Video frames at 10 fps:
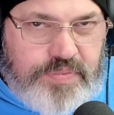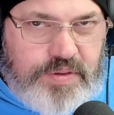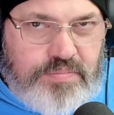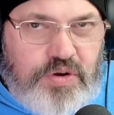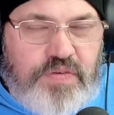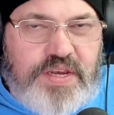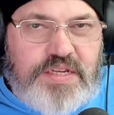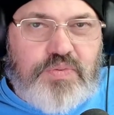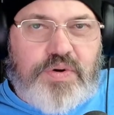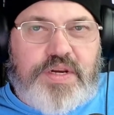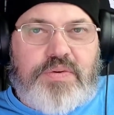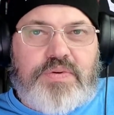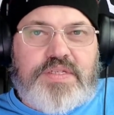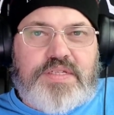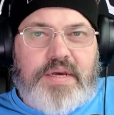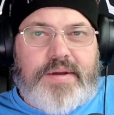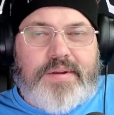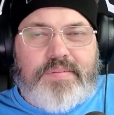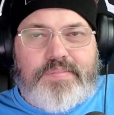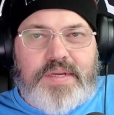movies where you would sell